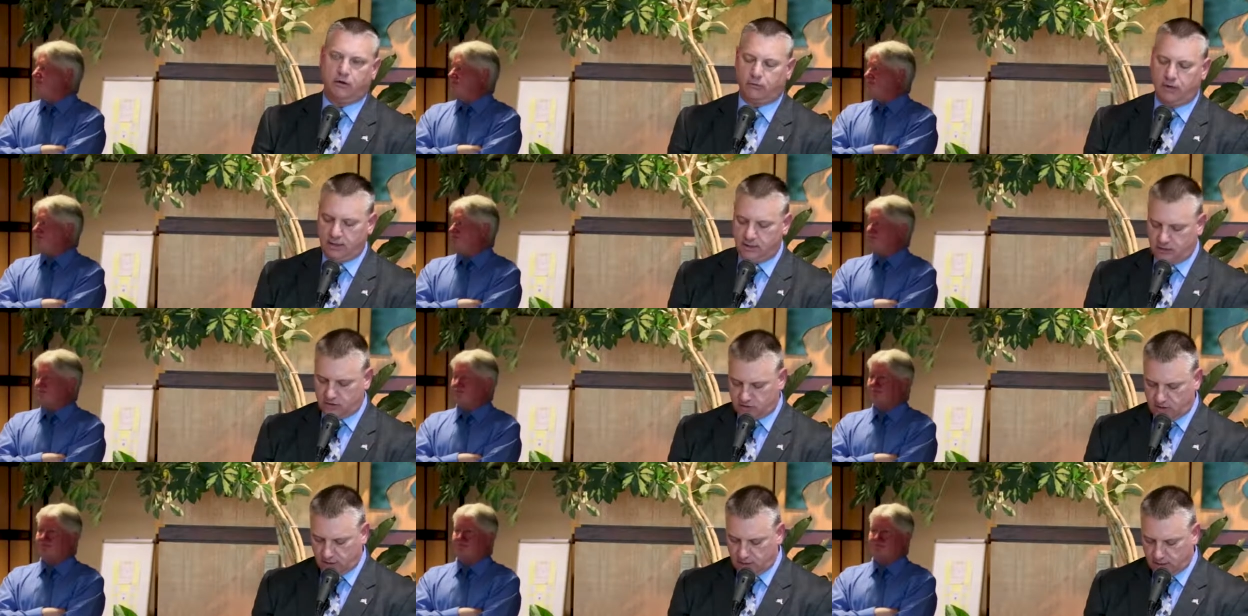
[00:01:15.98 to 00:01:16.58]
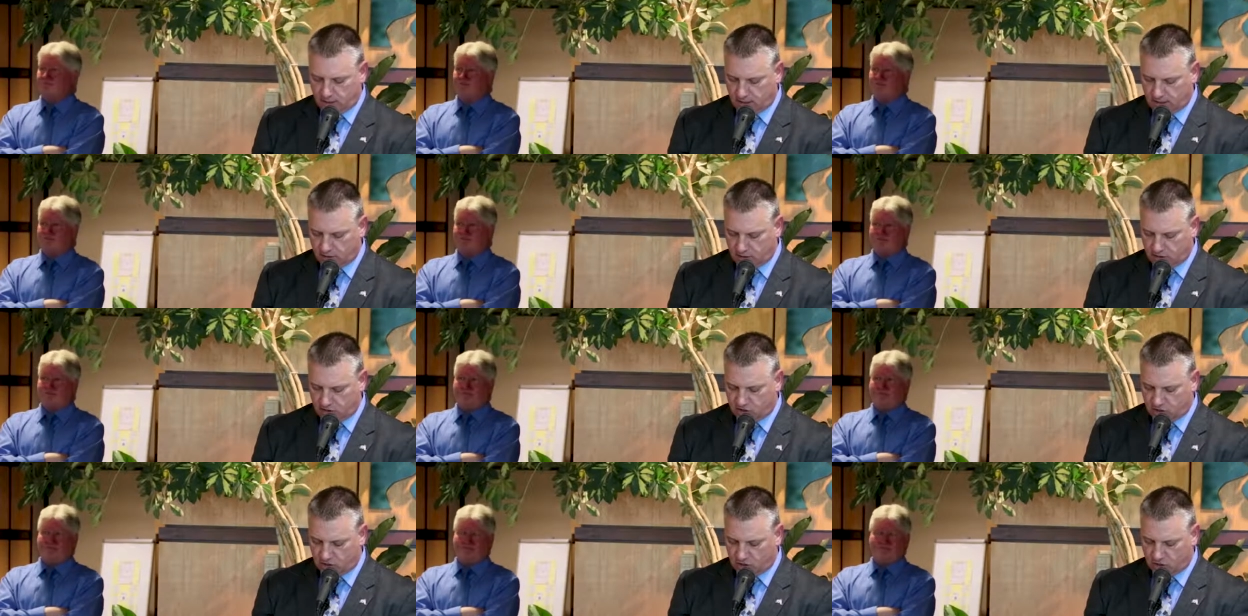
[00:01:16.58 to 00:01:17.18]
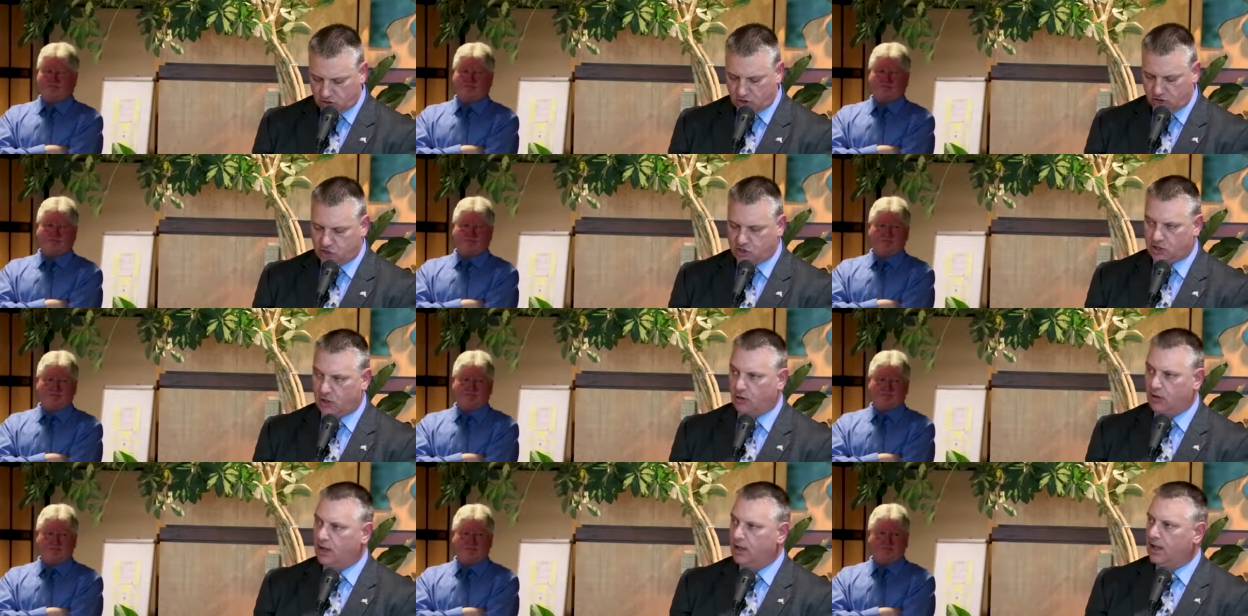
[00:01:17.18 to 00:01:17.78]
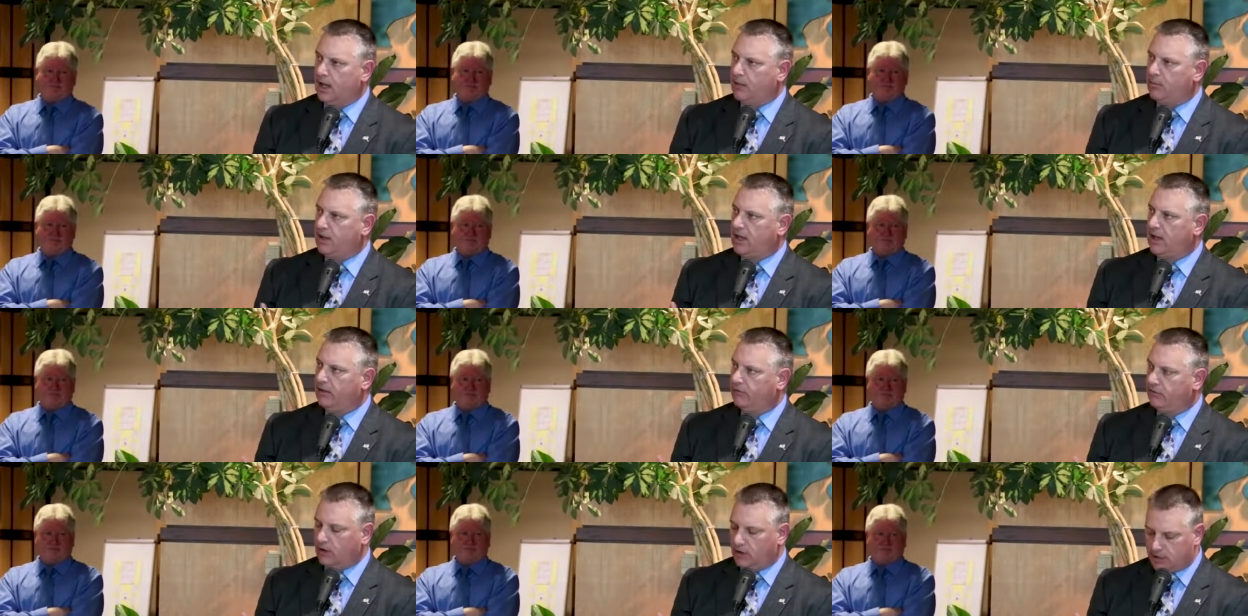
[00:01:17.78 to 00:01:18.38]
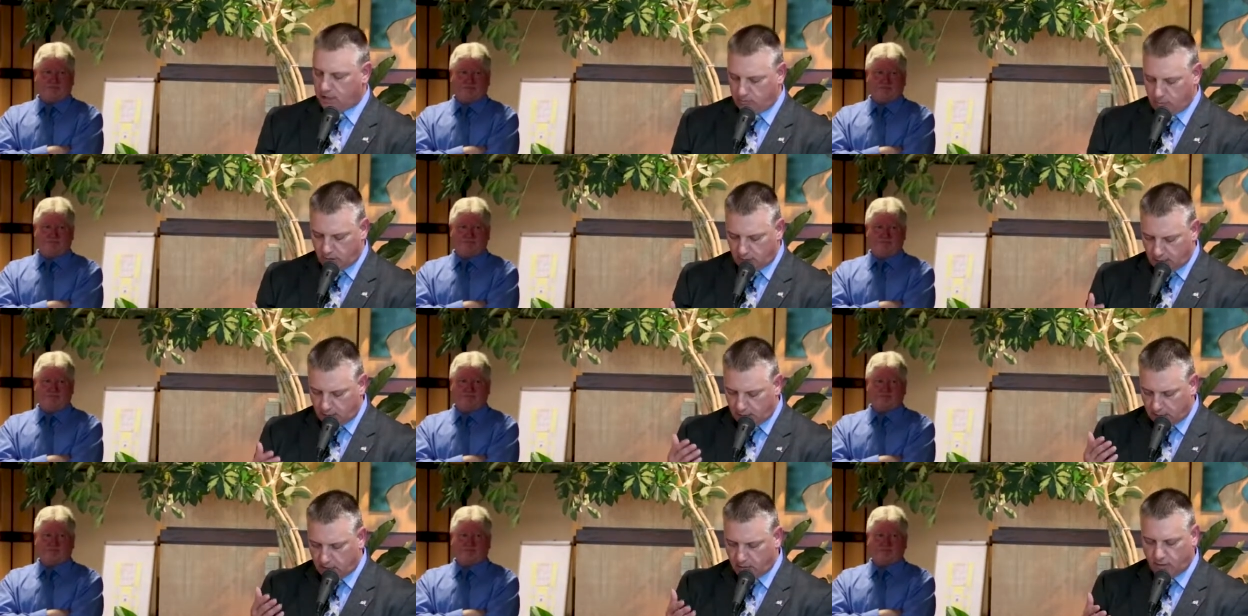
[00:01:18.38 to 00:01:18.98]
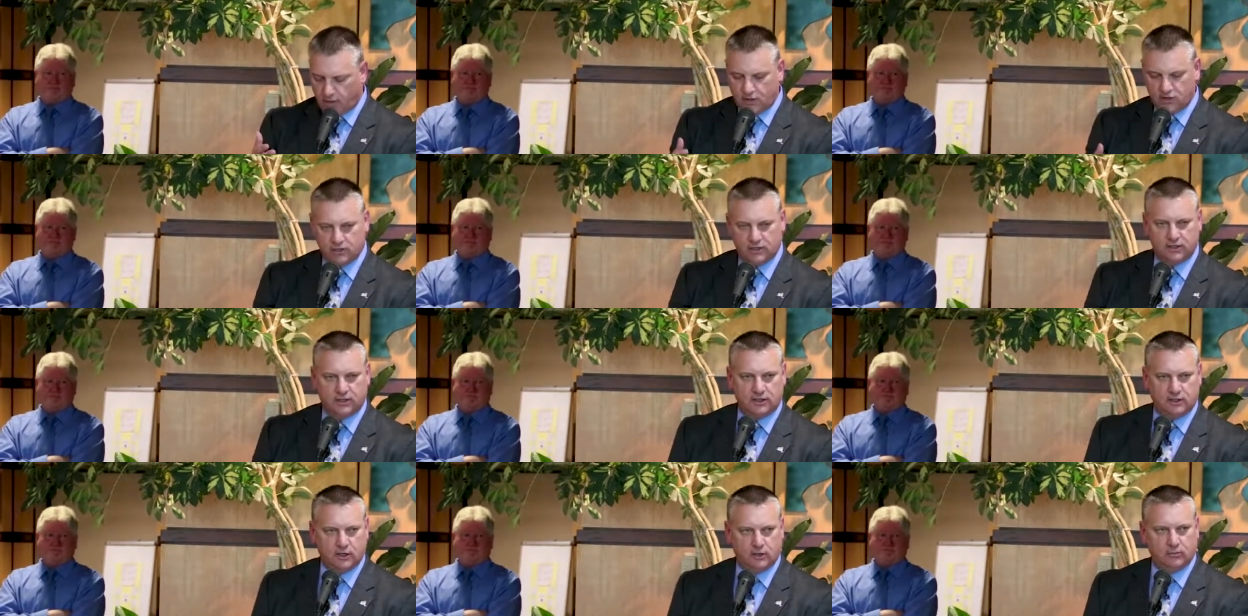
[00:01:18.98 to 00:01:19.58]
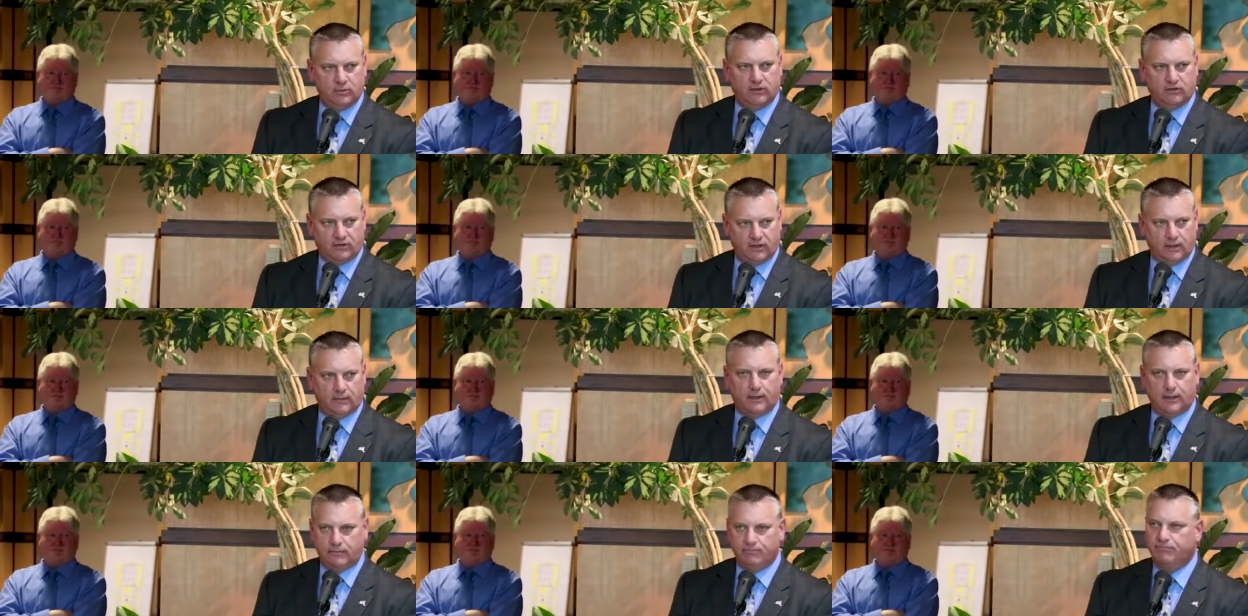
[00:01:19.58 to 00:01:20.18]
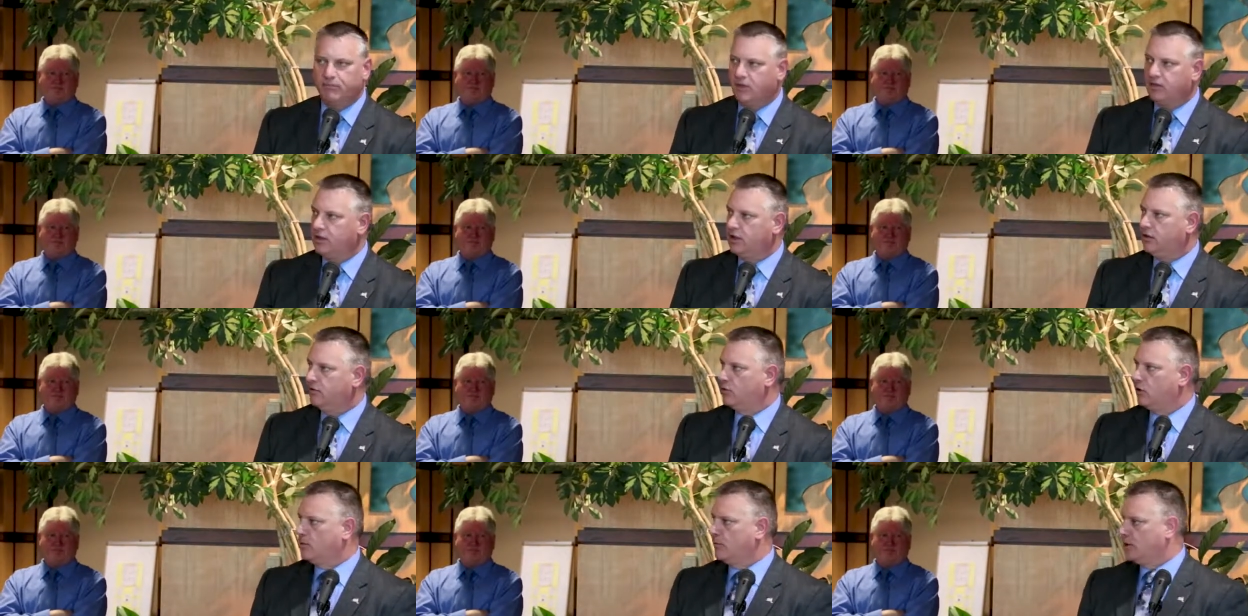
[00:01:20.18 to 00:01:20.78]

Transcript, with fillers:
Speaker 1: and great distinction. So on behalf of our community, I congratulate the Dobies family. Thank you